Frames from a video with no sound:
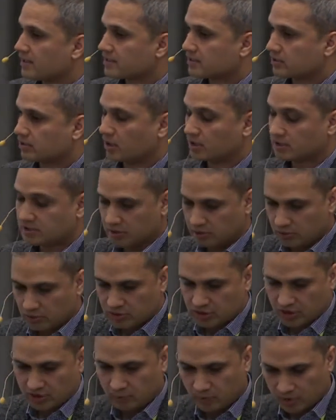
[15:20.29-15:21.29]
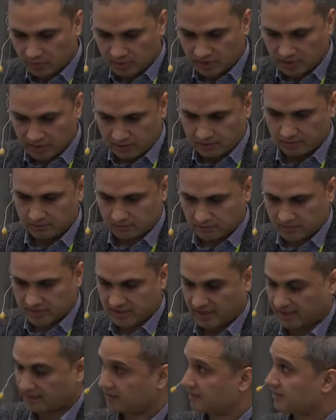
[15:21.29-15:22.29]
So our solution will be
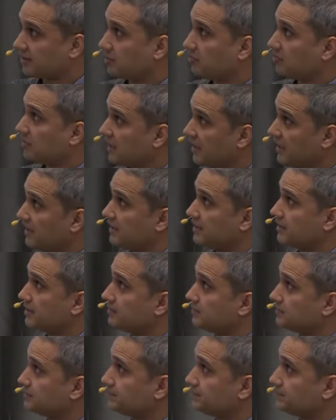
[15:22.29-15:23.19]
standard compliant.